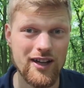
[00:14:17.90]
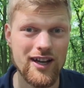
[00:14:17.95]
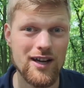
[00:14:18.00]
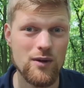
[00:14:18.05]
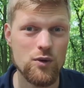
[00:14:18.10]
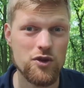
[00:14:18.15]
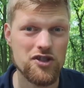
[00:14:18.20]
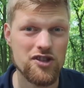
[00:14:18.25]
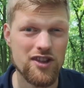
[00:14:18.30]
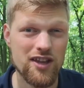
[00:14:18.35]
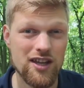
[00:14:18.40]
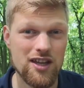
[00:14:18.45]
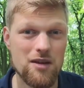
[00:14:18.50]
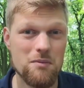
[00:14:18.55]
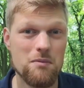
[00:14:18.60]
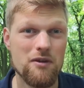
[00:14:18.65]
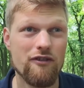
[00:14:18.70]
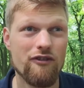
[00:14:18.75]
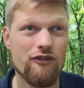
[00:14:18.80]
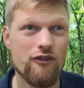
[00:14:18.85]
I was
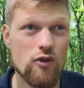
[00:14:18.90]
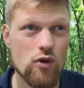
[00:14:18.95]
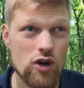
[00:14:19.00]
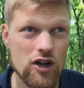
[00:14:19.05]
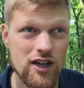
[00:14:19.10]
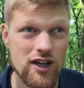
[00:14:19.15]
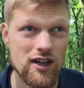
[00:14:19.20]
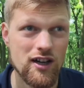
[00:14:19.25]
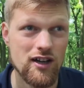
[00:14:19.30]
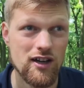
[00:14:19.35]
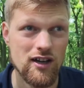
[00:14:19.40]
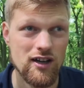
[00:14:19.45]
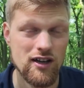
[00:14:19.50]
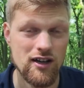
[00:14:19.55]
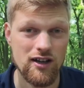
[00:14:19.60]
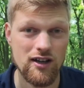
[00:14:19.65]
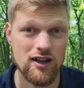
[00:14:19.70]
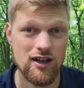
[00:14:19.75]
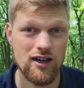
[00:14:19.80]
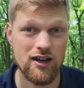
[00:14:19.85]
thinking before
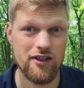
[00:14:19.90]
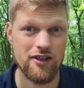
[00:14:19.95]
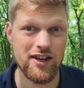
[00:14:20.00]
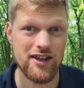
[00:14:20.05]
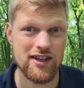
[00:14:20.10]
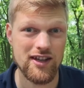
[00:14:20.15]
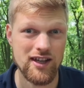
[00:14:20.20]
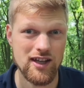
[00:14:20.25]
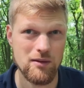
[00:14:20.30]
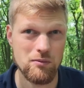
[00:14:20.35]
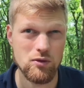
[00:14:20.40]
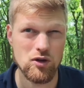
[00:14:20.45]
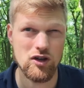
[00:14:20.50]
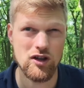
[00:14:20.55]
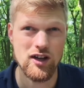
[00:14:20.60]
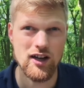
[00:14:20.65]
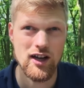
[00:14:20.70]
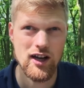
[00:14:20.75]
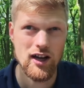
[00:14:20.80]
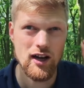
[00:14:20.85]
they came
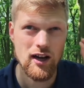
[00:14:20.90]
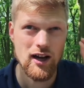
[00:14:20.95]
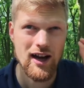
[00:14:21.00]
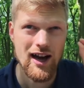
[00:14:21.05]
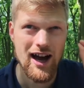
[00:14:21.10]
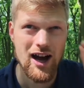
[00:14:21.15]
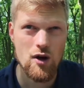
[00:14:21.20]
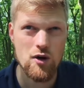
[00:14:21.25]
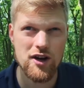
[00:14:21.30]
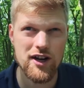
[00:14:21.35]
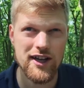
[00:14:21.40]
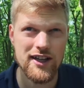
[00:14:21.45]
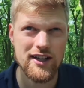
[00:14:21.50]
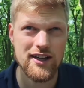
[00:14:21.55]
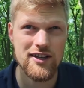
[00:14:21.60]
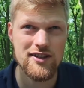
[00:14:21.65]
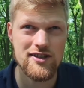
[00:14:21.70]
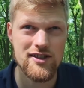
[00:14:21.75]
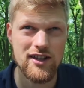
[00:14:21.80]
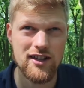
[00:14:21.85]
on, how
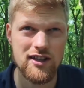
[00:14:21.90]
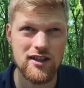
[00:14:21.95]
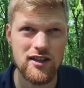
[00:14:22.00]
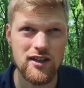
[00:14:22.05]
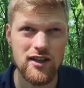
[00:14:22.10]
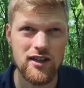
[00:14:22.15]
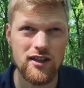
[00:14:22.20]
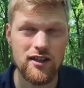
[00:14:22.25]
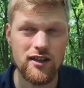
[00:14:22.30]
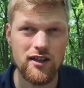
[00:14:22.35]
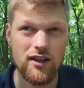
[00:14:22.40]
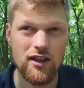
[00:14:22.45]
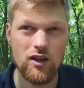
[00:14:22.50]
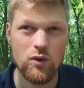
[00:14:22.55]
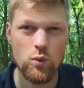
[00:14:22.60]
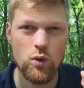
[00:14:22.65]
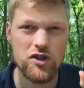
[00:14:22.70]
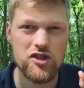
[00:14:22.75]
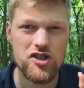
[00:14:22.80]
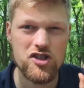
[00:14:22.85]
can I say it, like
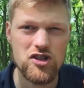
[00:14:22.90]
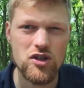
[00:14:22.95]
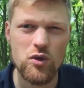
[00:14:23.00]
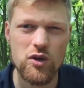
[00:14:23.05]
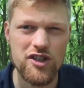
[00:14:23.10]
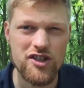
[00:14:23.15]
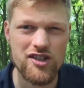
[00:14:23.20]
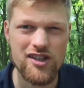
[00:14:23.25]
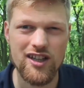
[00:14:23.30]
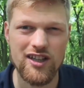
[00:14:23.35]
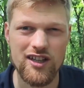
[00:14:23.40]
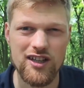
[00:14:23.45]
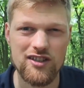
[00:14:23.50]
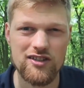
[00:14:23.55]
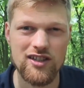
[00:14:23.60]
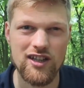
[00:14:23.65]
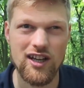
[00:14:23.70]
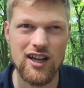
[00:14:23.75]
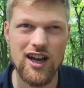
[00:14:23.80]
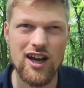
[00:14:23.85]
what stories can I
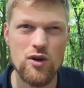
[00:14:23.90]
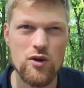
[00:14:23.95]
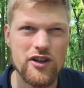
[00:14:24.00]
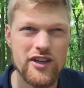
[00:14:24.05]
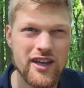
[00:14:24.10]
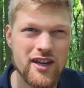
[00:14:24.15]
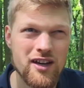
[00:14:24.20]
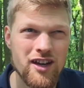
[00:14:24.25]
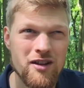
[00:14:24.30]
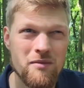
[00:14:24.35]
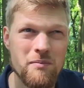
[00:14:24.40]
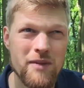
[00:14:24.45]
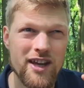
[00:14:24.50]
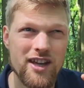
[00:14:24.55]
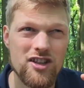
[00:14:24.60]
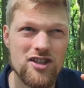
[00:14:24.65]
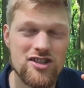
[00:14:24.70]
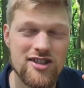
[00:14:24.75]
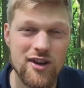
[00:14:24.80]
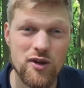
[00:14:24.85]
tell, how can I
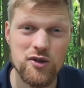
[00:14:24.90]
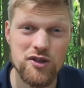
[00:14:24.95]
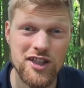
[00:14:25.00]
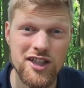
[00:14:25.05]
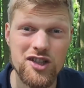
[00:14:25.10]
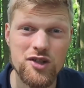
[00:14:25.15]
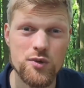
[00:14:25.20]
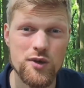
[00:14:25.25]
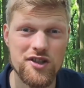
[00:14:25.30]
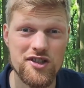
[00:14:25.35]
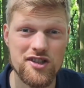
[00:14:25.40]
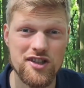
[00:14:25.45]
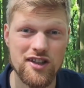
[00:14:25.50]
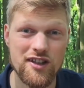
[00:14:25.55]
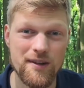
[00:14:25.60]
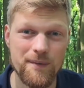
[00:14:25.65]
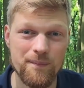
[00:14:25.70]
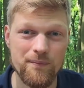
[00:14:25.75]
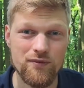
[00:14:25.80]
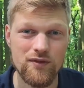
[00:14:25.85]
make it sound
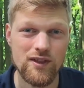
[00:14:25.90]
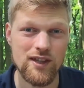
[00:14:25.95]
interesting.